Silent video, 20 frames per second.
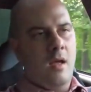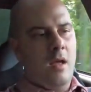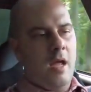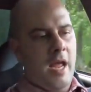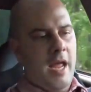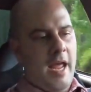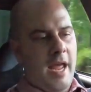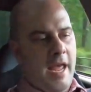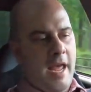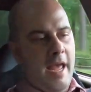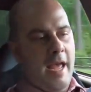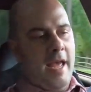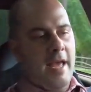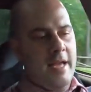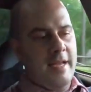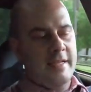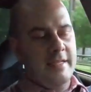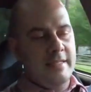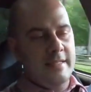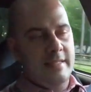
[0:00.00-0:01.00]

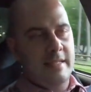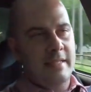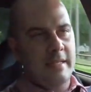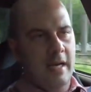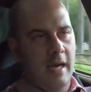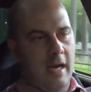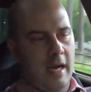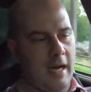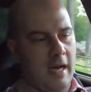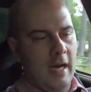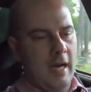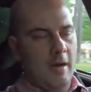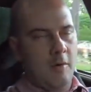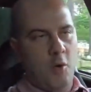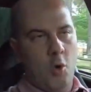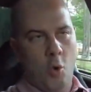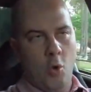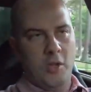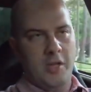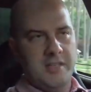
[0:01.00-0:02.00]
and
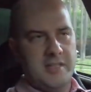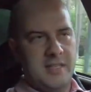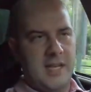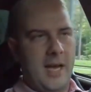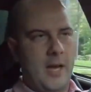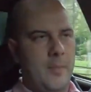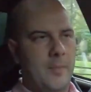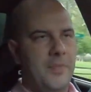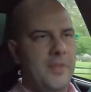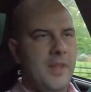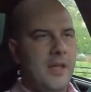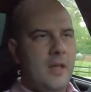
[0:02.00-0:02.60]
coolant temp.